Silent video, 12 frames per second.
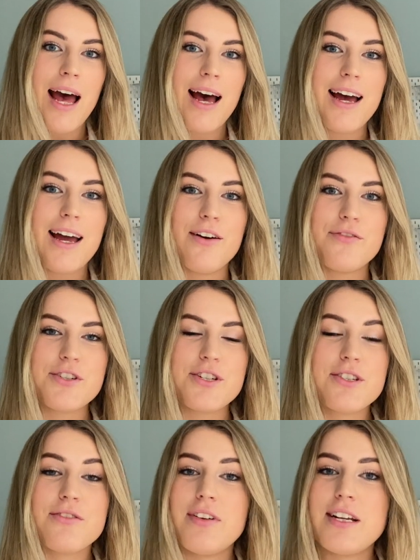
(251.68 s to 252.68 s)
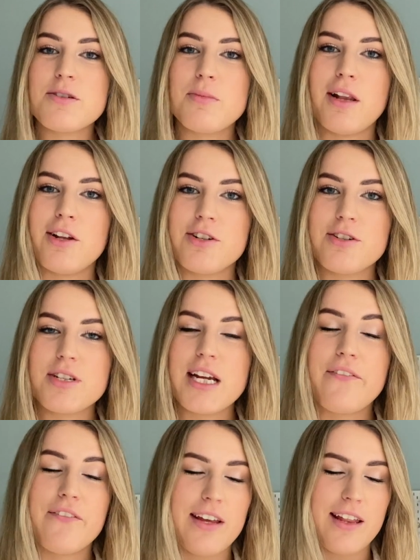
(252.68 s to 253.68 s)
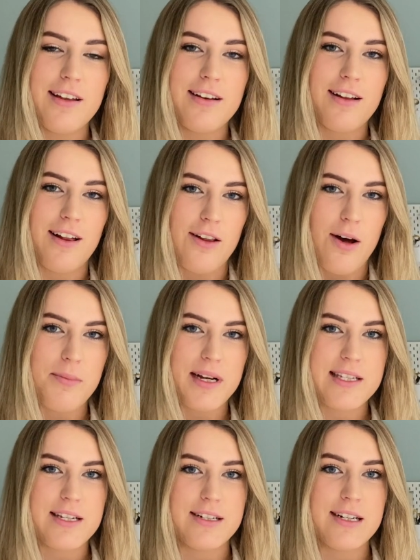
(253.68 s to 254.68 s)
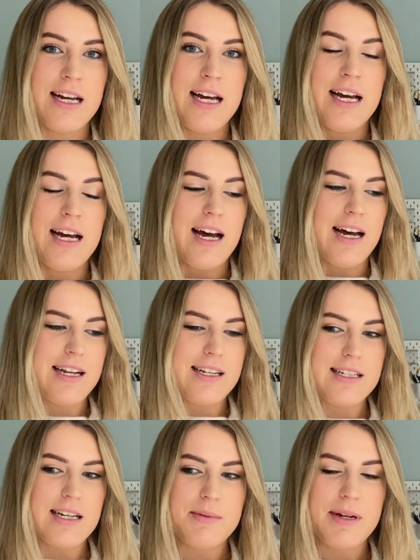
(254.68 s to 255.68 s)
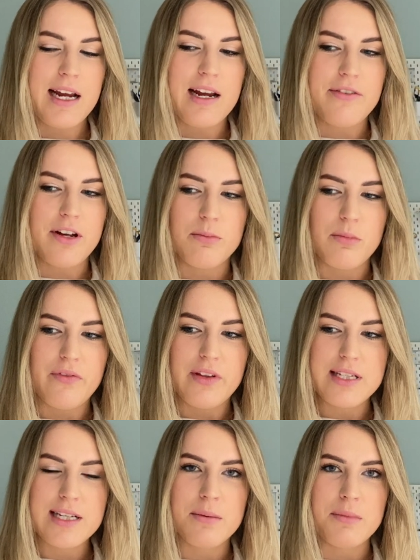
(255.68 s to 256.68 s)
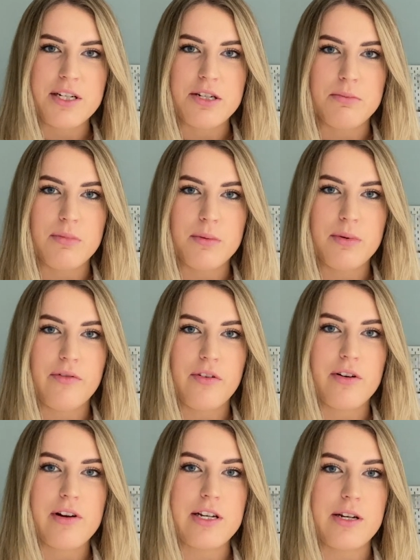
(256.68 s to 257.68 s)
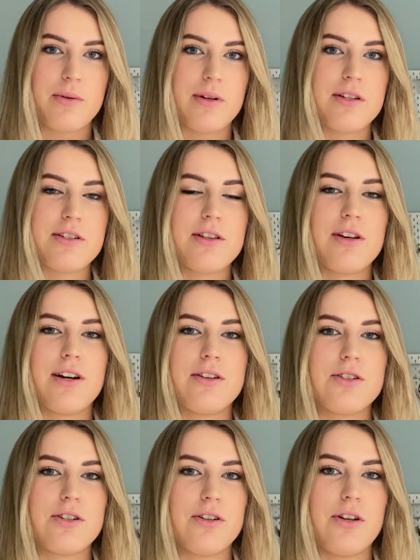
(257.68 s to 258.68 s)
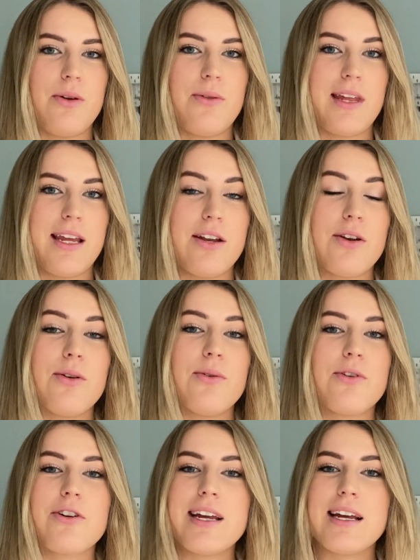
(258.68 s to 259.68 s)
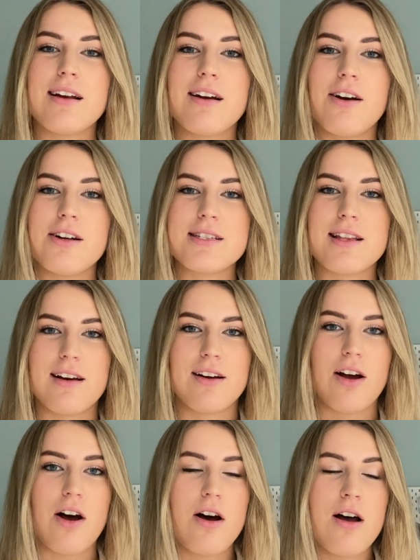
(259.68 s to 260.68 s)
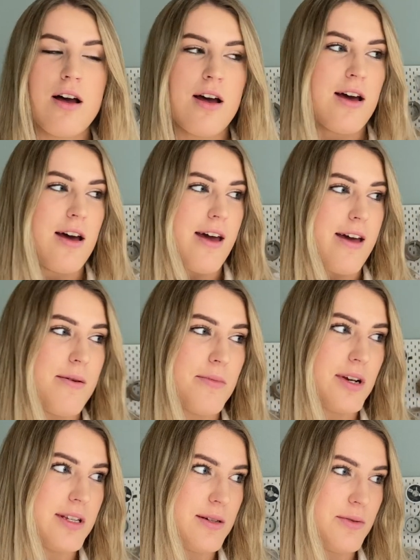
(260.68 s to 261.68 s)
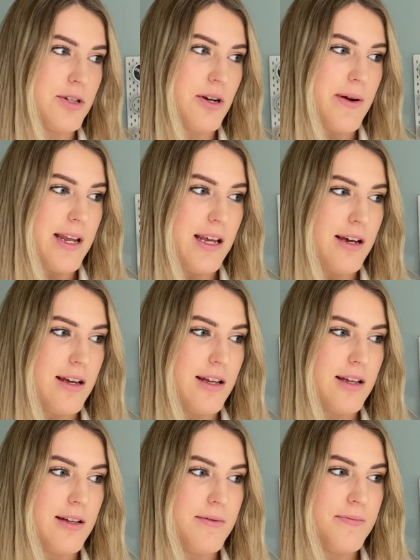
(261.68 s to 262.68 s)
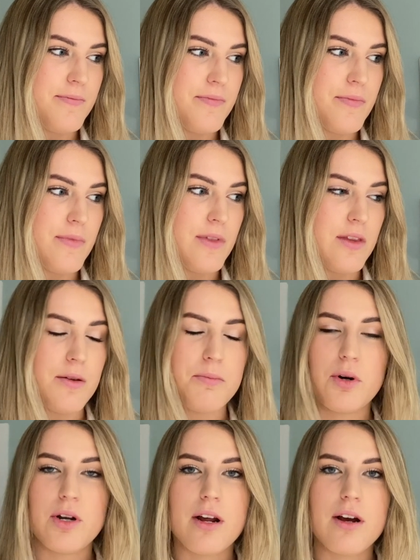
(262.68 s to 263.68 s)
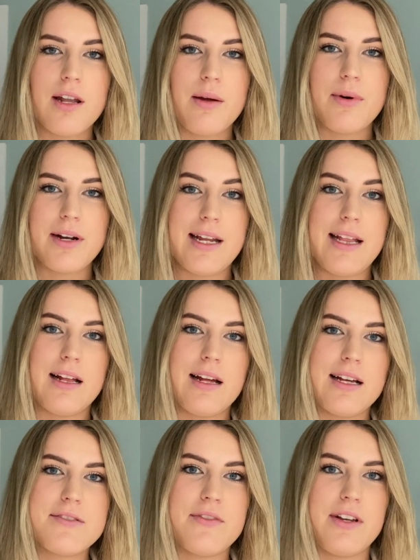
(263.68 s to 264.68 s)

I have just finished my lunch, feeling a lot better, and I'm going to carry on with this commission, but before I do, I just thought I'd show you the new greeting cards that I got, because I was showing you the Border Collie one in the last